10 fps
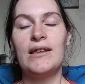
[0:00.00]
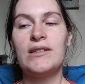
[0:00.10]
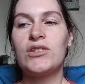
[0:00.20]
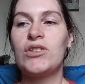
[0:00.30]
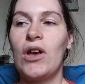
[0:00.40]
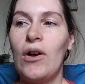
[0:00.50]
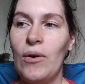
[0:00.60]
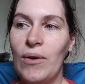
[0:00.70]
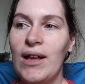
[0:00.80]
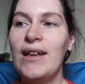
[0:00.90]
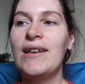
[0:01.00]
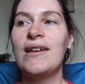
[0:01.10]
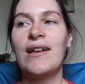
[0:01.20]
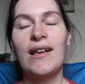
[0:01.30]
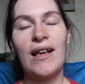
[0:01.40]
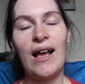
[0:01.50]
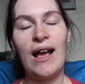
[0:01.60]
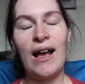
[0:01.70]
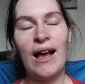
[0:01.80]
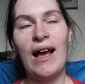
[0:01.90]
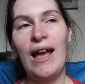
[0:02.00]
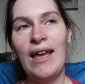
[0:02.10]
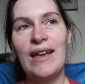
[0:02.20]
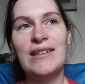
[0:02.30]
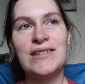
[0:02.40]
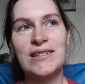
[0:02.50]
So I